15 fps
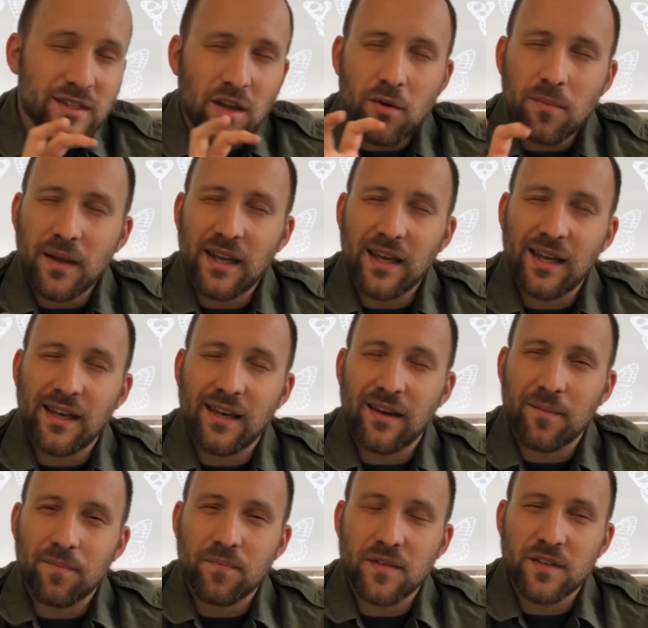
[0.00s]
many
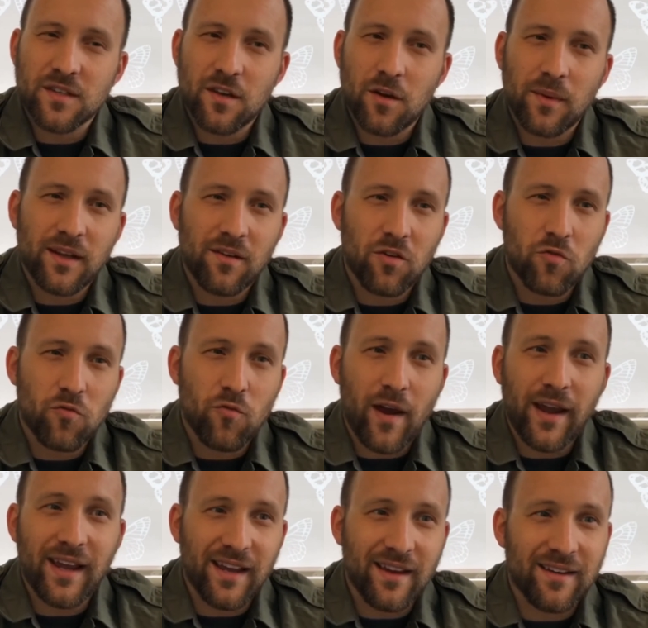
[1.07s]

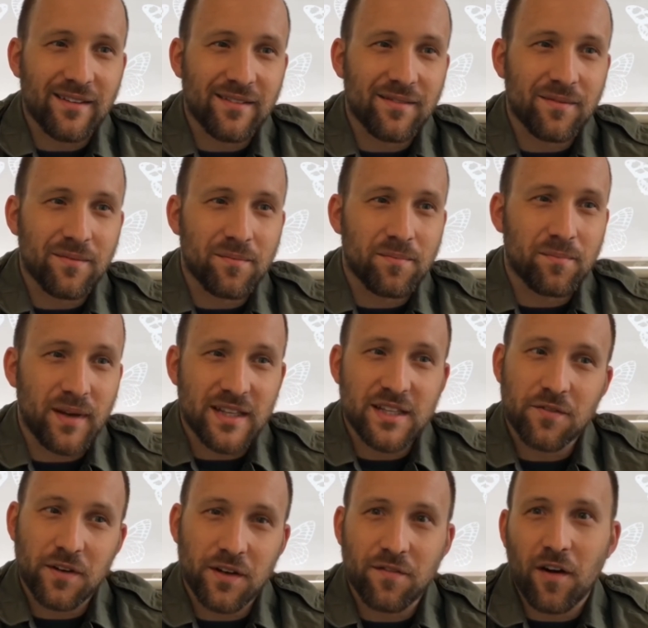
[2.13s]
great bits
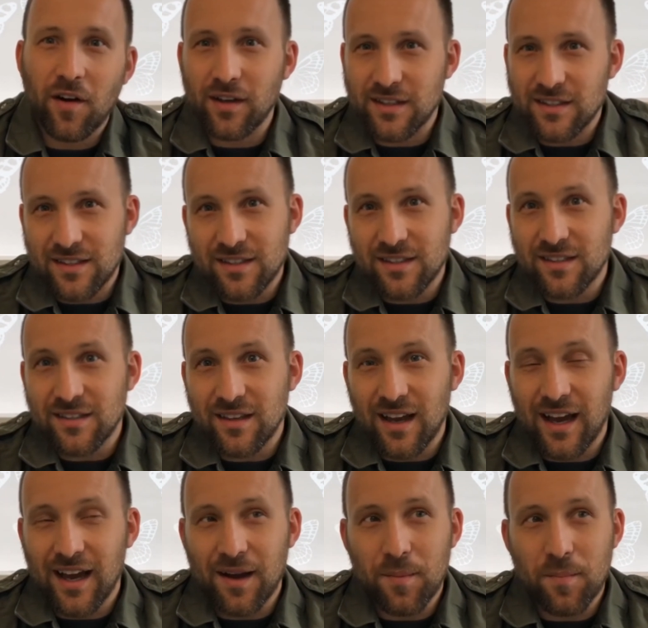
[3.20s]
of advice
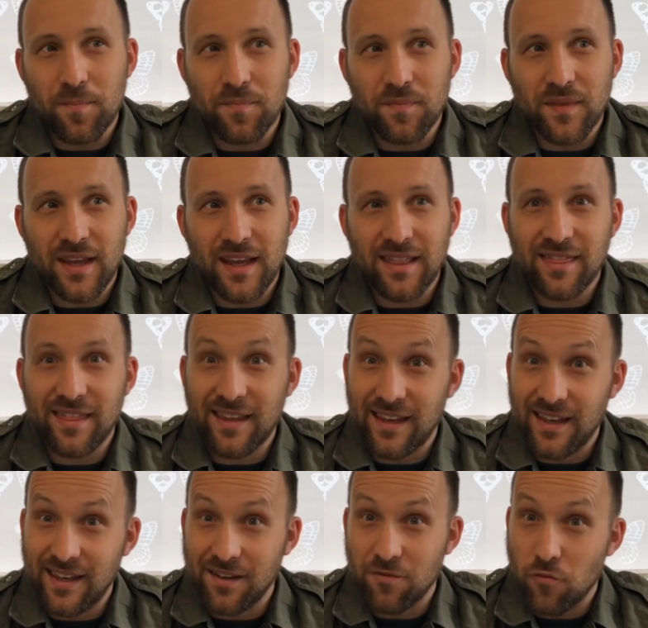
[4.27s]
in the
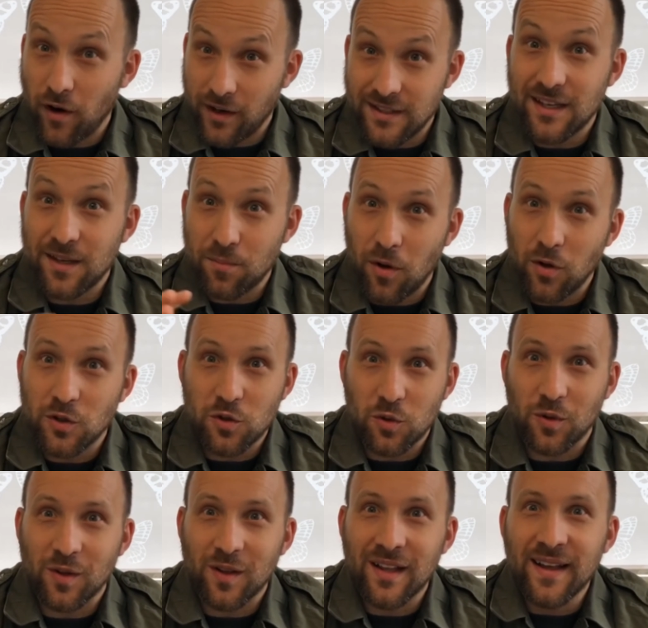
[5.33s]
writing
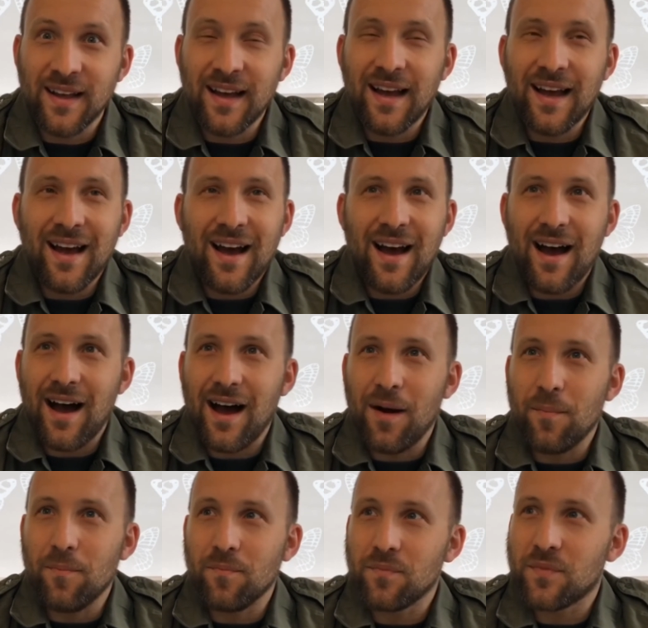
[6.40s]
module,
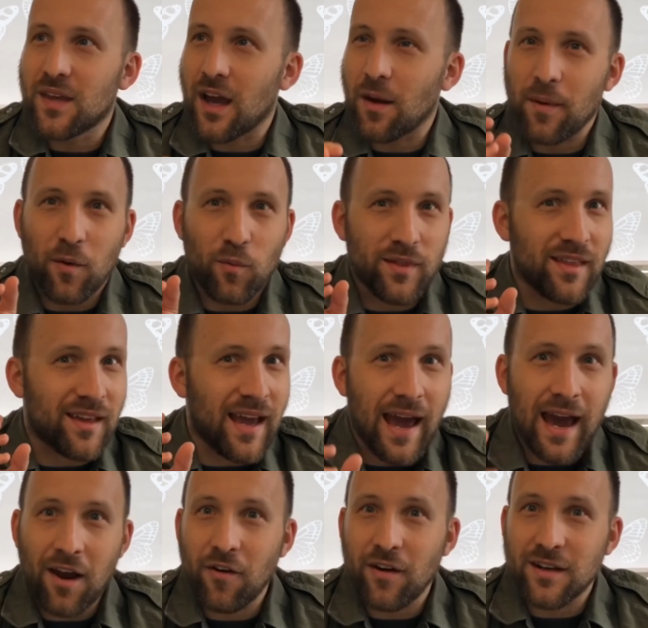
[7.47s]
coming up with a
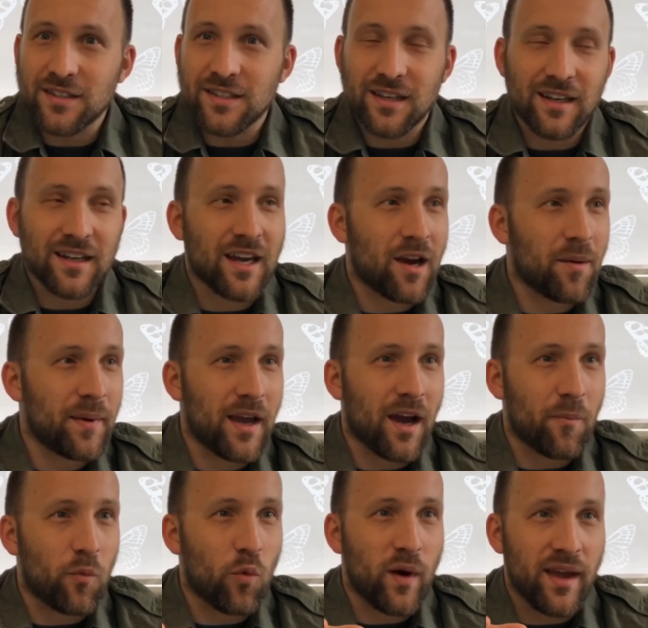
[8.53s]
character, coming
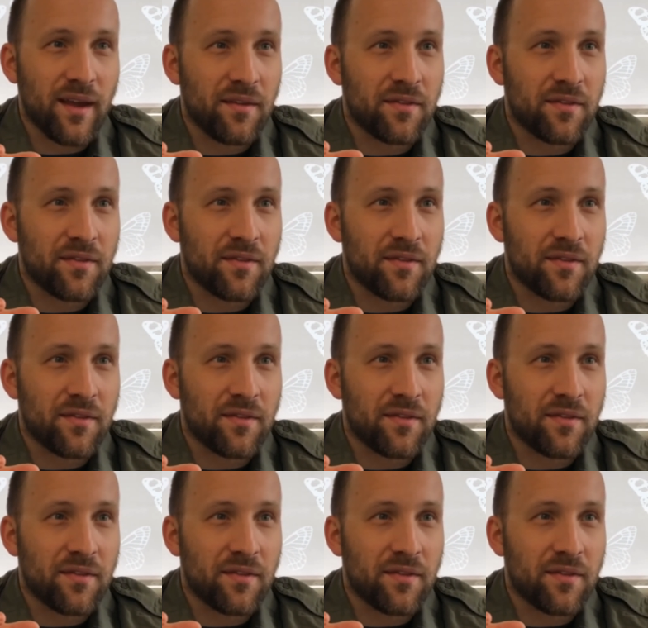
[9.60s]
up with